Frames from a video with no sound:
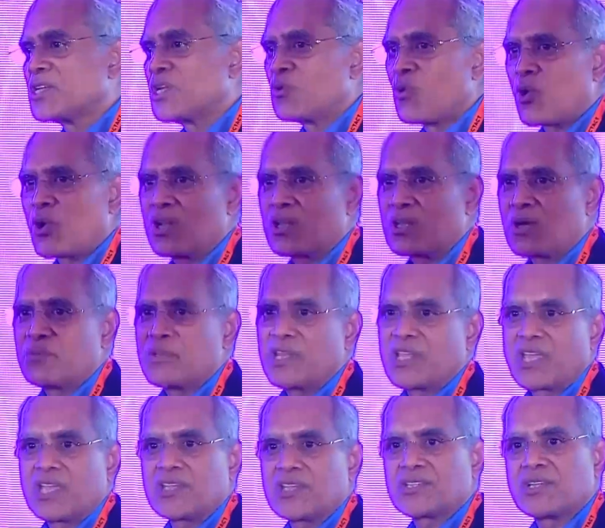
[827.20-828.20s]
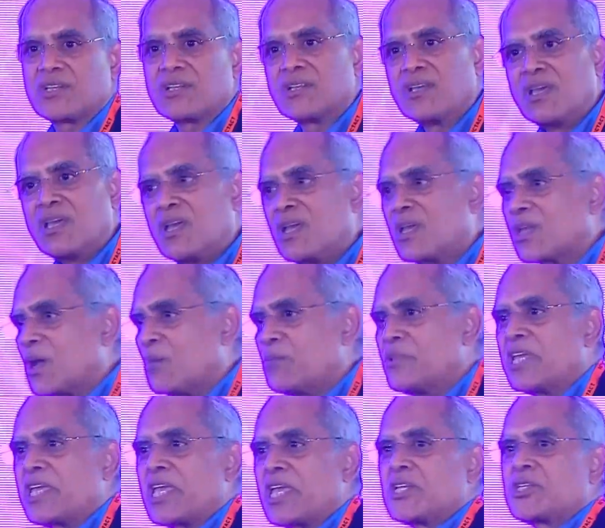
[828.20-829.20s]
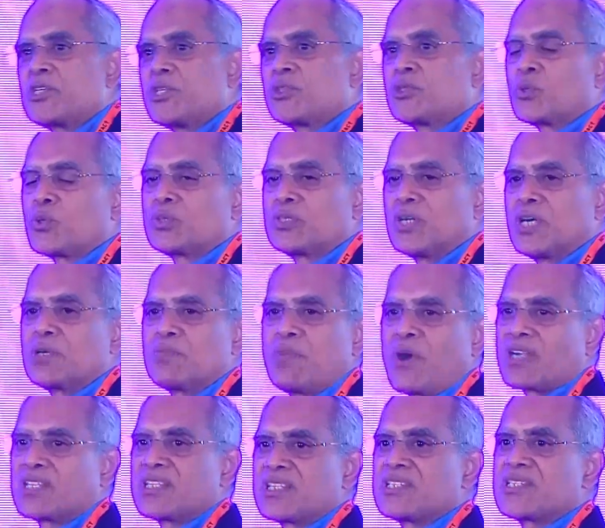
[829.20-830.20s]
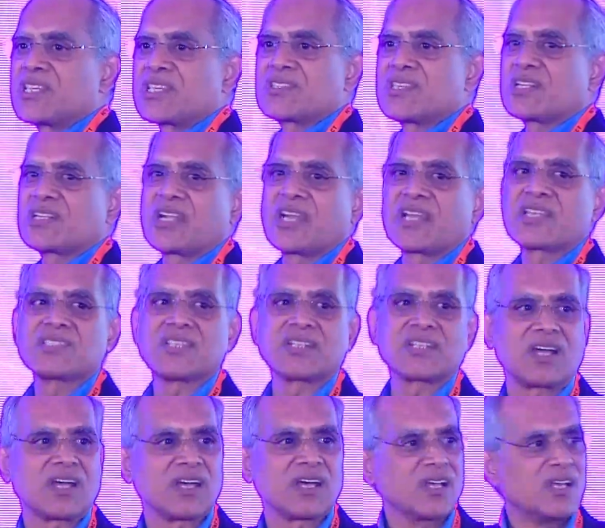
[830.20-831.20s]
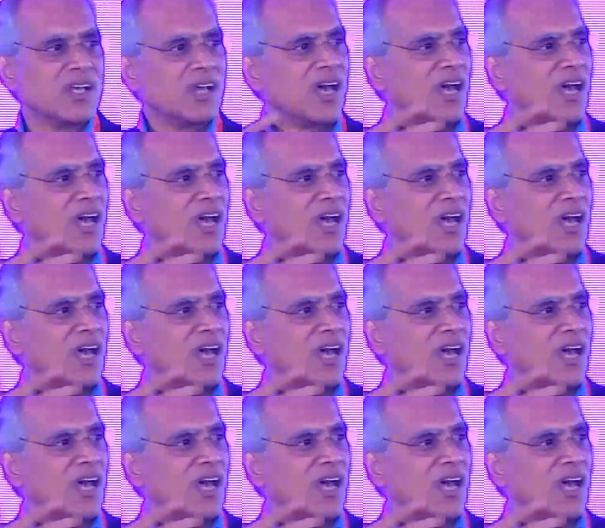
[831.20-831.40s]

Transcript: oral communication, communication through third parties, etc., etc.